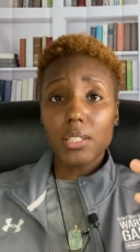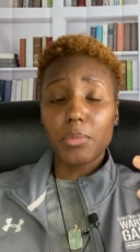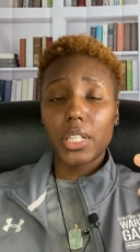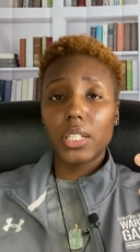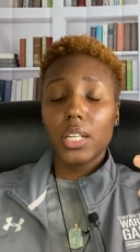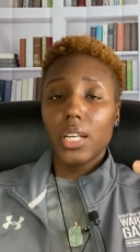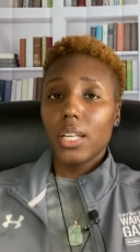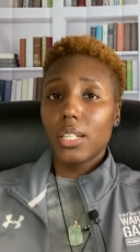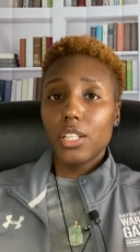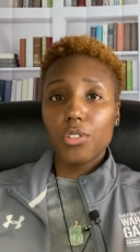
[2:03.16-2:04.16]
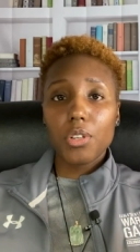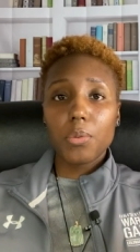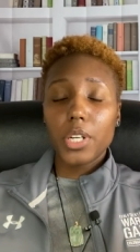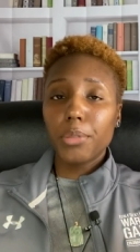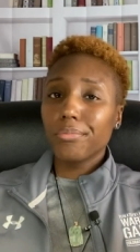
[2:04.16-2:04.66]
a month, then you know
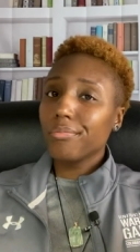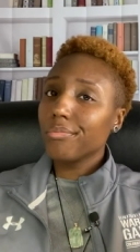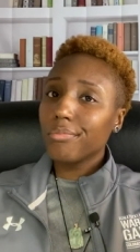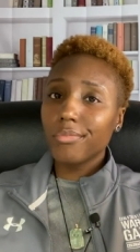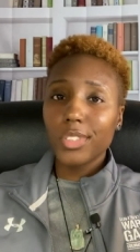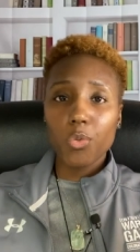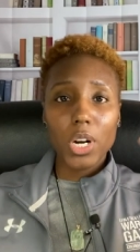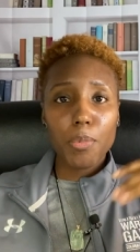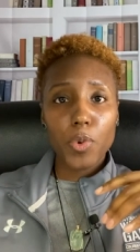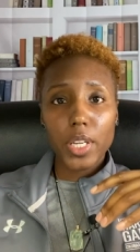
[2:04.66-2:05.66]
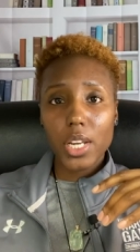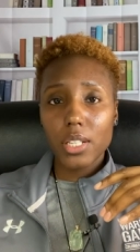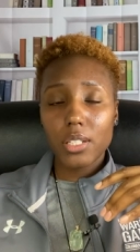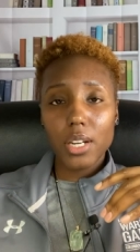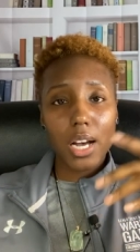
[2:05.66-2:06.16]
what I'm ranking at
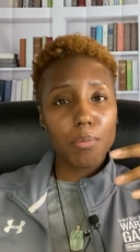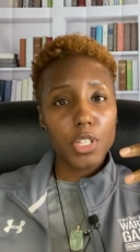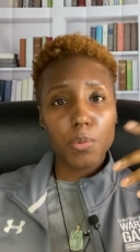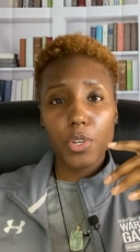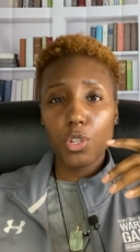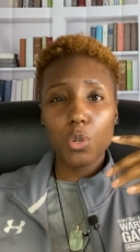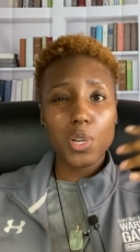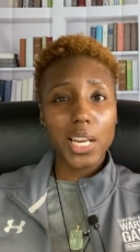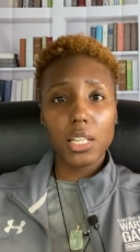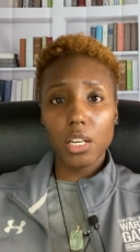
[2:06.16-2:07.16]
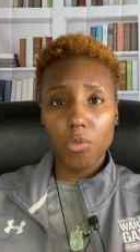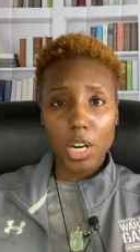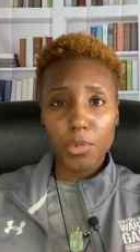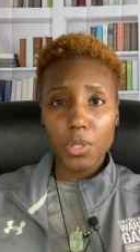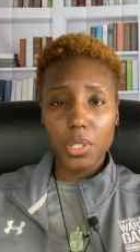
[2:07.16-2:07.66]
this job is pretty cool because I love what
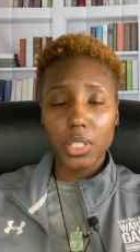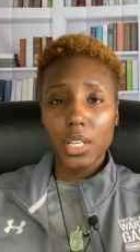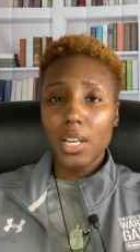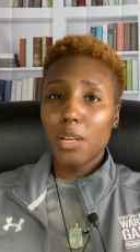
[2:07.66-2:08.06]
I'm doing,